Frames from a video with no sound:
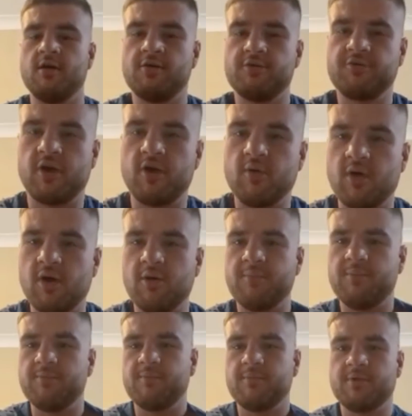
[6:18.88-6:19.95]
So,
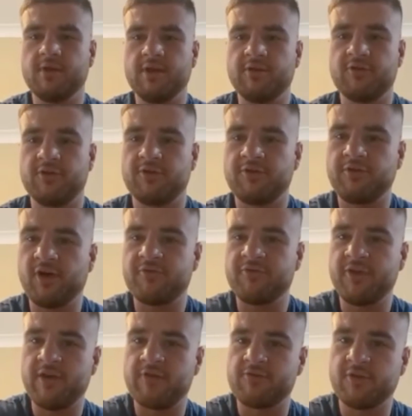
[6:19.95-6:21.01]
listen, it's a tough
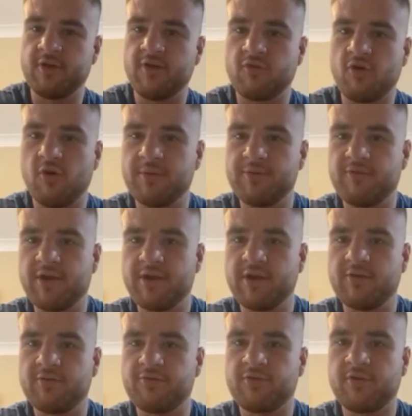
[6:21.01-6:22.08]
test and I've got to be ready. And
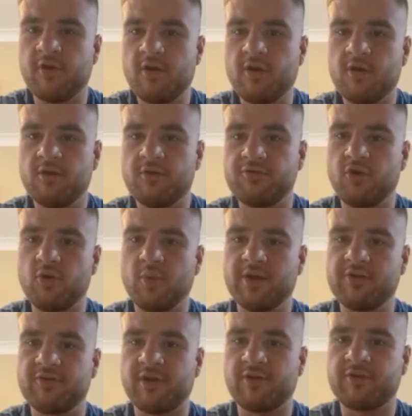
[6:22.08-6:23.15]
it's 2
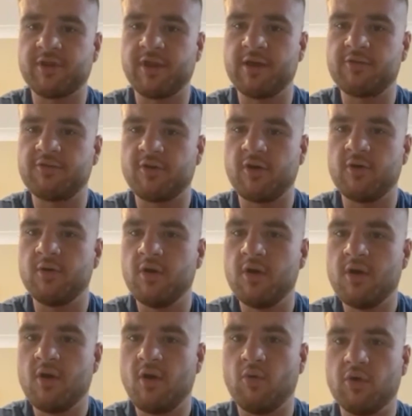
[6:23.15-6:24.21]
weeks yesterday, so
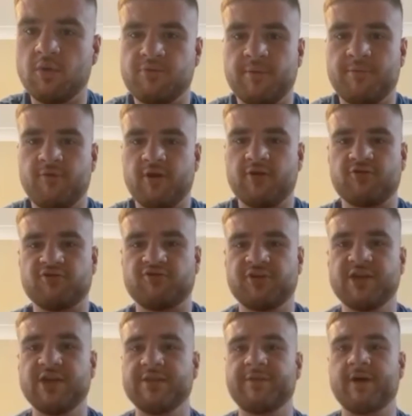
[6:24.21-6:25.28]
all the preparation's
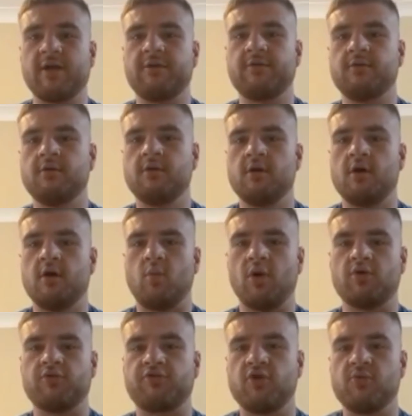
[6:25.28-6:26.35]
nearly done. One
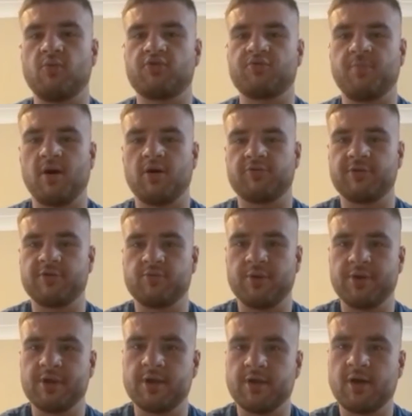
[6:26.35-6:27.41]
or two more spars this
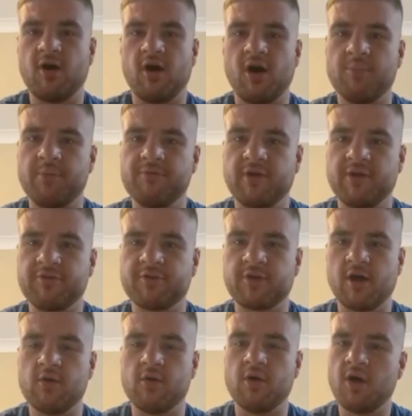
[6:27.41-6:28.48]
week and I'll be ready to
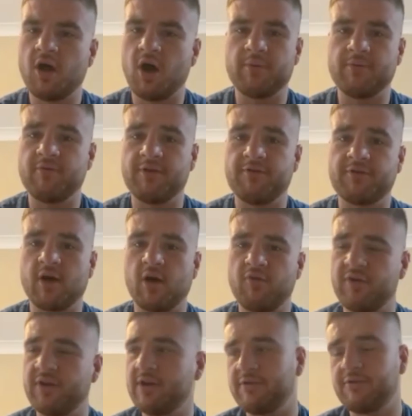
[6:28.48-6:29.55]
go. I'll be ready to go if
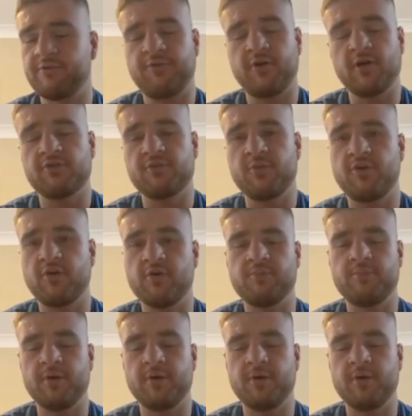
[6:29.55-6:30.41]
I needed to fight tomorrow.